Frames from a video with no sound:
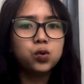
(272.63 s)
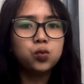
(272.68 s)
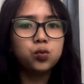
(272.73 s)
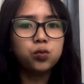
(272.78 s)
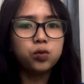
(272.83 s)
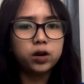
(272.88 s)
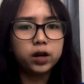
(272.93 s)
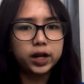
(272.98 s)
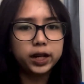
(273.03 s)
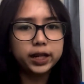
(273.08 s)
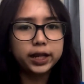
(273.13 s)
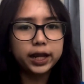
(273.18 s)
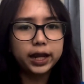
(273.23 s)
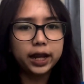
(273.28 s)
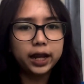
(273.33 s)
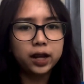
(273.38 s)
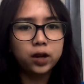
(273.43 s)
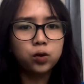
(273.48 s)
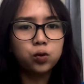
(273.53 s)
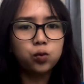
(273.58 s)
work
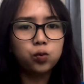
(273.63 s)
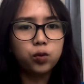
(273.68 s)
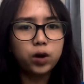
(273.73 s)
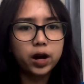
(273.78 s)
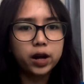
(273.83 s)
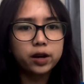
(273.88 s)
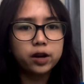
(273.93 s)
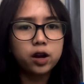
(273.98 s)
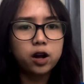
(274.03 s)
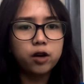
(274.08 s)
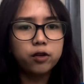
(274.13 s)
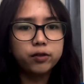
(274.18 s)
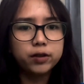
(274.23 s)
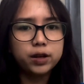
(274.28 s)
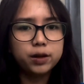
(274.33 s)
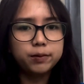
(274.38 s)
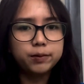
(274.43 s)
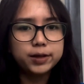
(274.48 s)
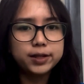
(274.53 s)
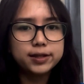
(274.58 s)
in one of the
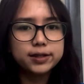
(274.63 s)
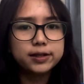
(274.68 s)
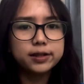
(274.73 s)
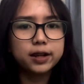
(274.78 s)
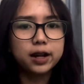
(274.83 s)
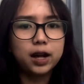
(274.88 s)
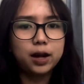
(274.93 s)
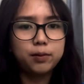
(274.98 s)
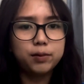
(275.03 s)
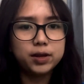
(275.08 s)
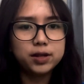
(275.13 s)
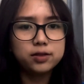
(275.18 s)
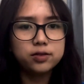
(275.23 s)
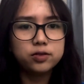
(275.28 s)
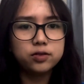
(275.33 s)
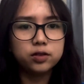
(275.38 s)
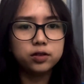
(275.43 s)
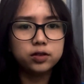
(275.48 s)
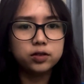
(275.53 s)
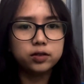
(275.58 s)
most common
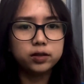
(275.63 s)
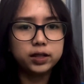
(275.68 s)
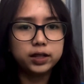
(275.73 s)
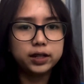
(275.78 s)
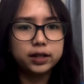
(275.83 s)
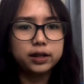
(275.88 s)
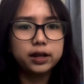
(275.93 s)
structural